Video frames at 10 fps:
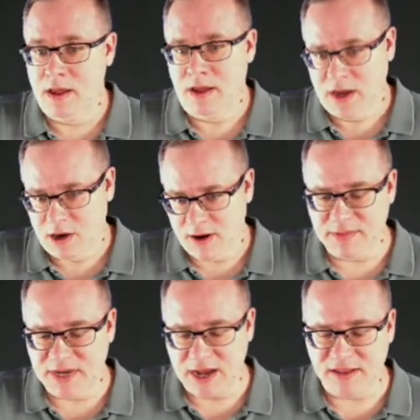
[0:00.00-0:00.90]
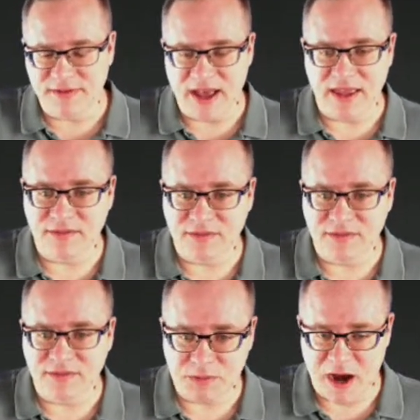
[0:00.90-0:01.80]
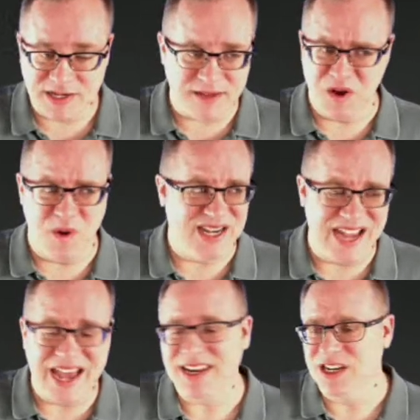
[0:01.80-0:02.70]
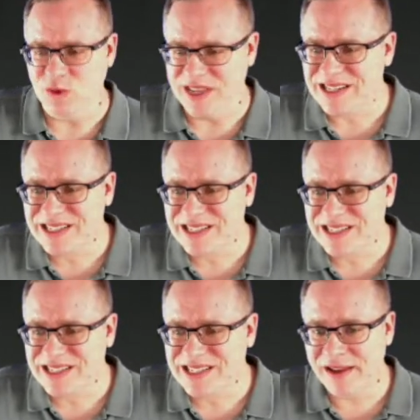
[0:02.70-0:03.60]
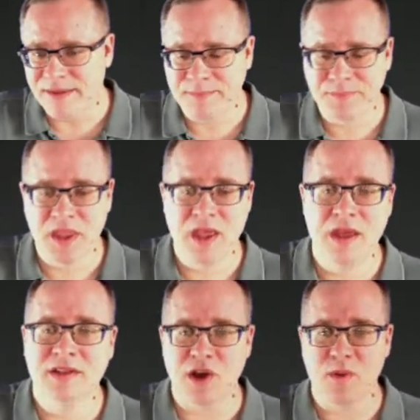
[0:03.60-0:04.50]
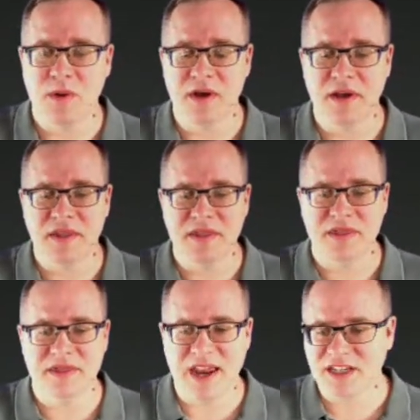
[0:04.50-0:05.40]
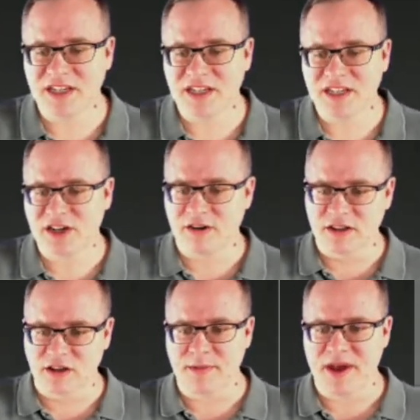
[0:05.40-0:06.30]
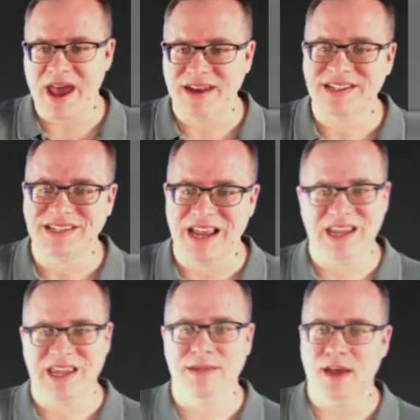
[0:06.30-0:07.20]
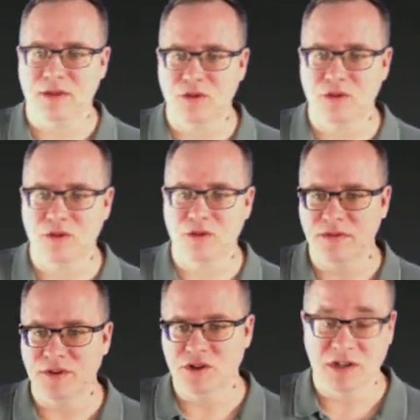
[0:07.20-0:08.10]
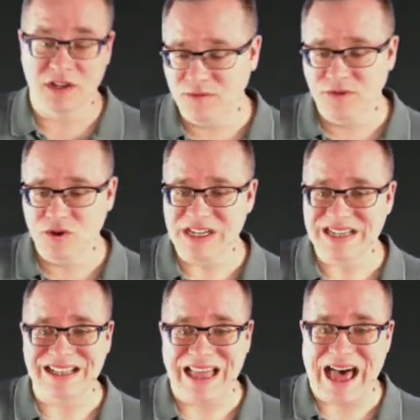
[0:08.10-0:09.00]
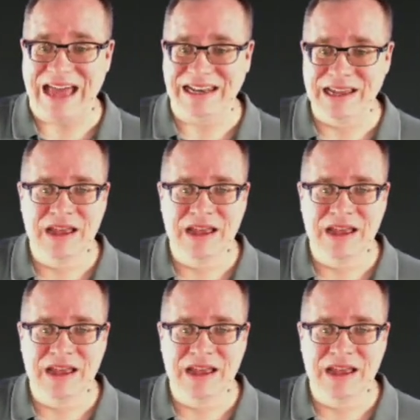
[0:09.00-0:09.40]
Here I am down in the Valley of Despair because I have no idea how to do this. So then I started learning about how to send email through ColdFusion because ColdFusion does a lot.